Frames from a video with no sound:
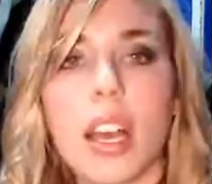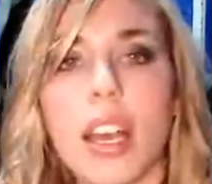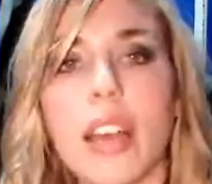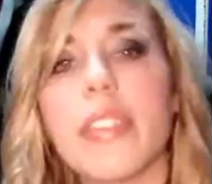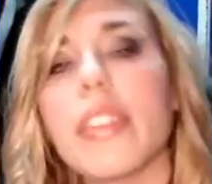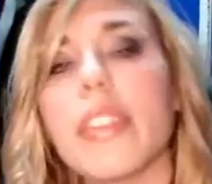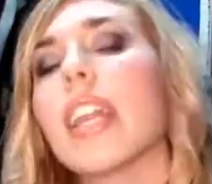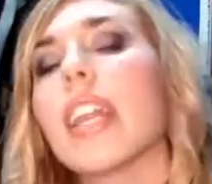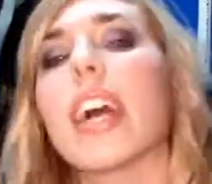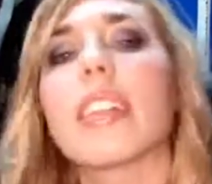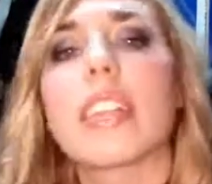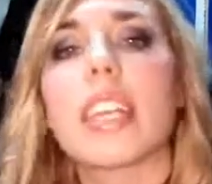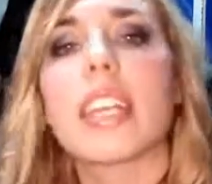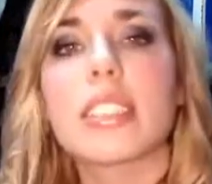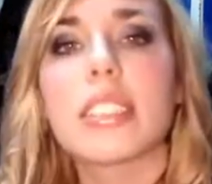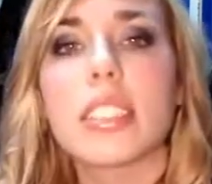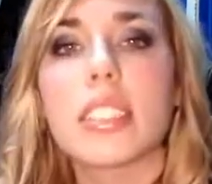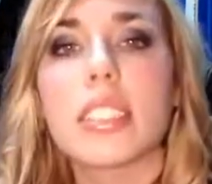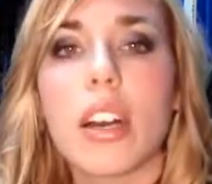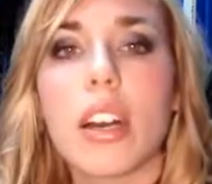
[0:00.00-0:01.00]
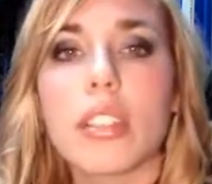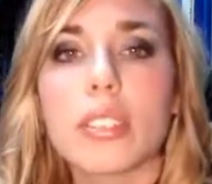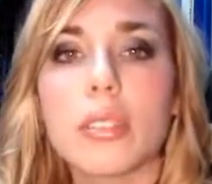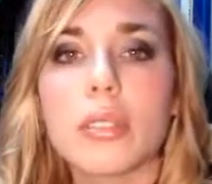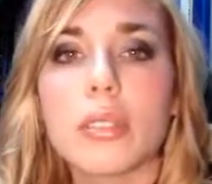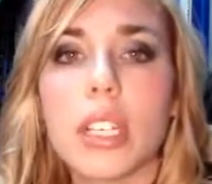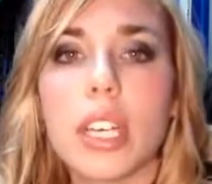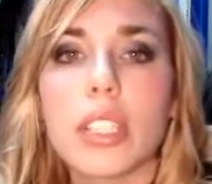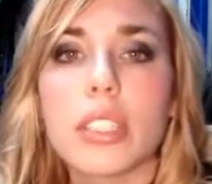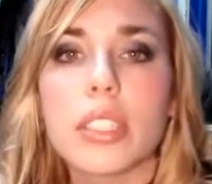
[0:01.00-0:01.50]
And then I'd like to
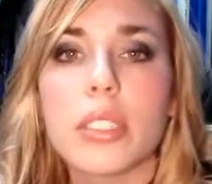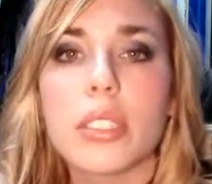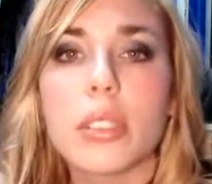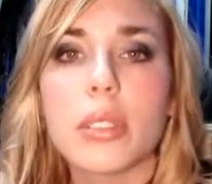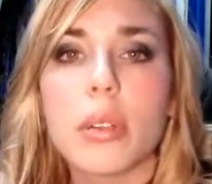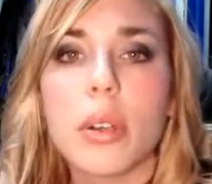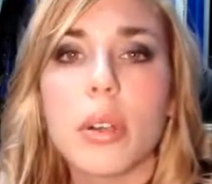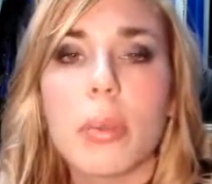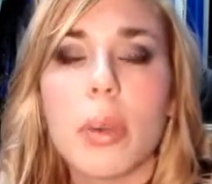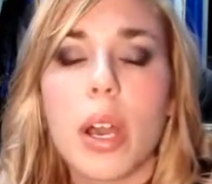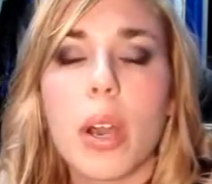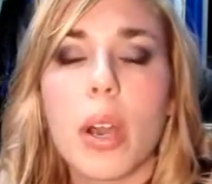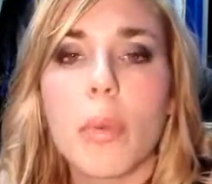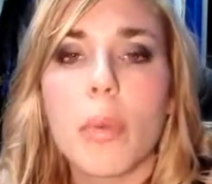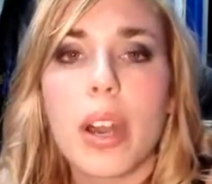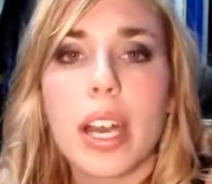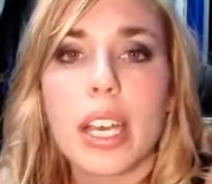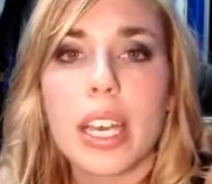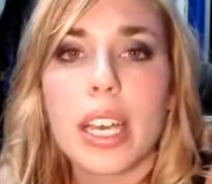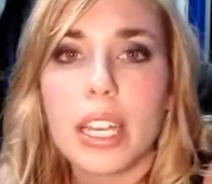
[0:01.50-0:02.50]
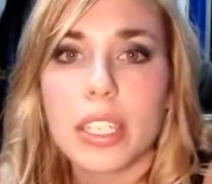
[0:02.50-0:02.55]
also tell you about why